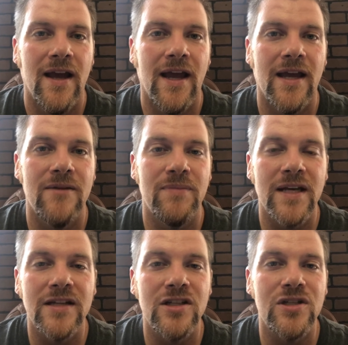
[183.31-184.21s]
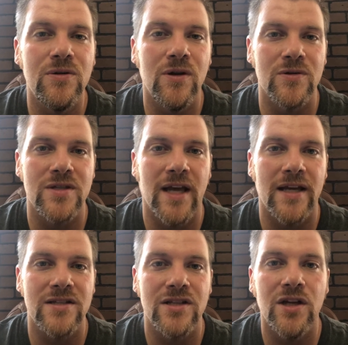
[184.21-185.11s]
And begin to do those
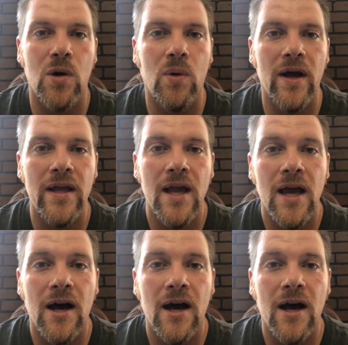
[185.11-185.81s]
things. You know what?